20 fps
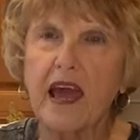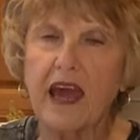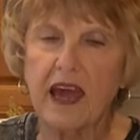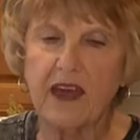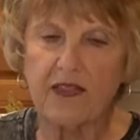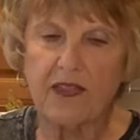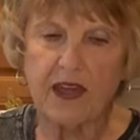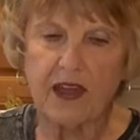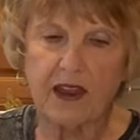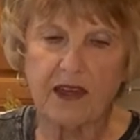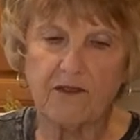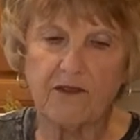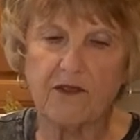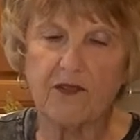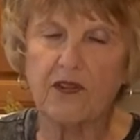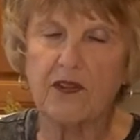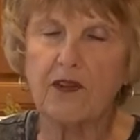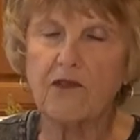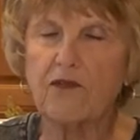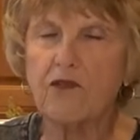and then I've
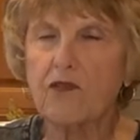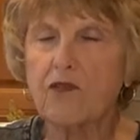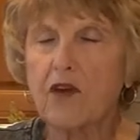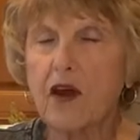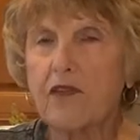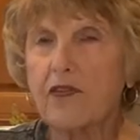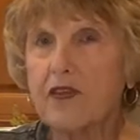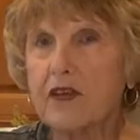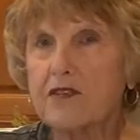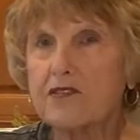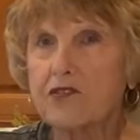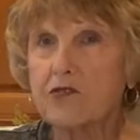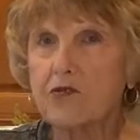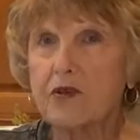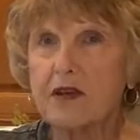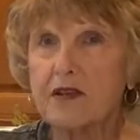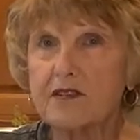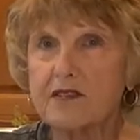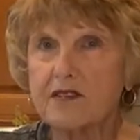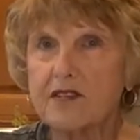we've got these
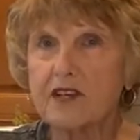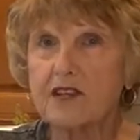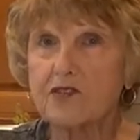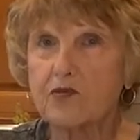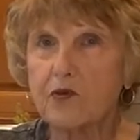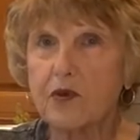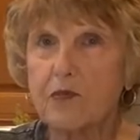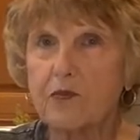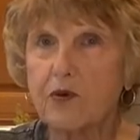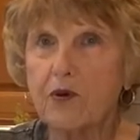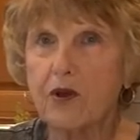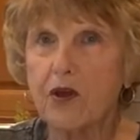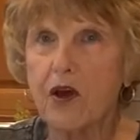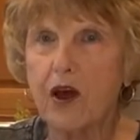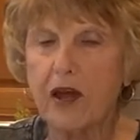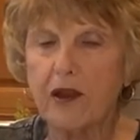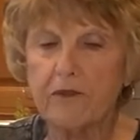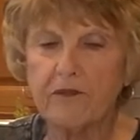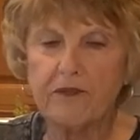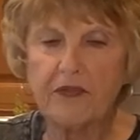green sticks we put
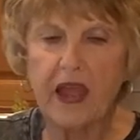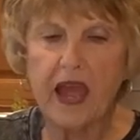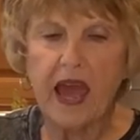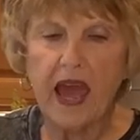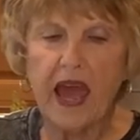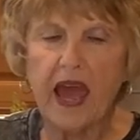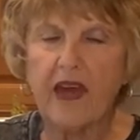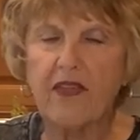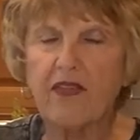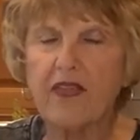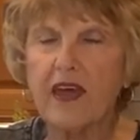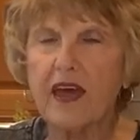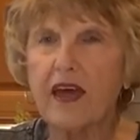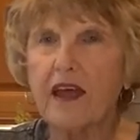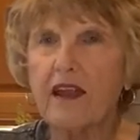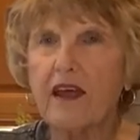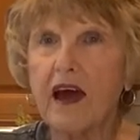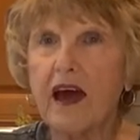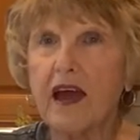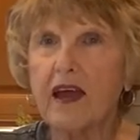on and
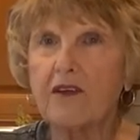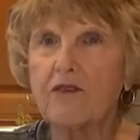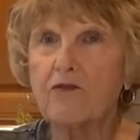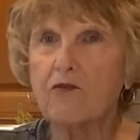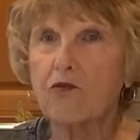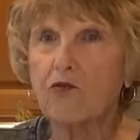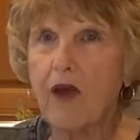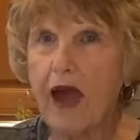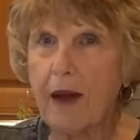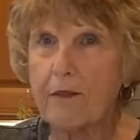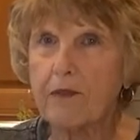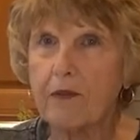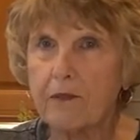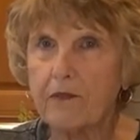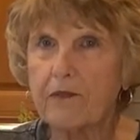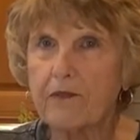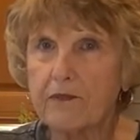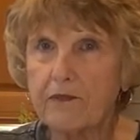then I wrap them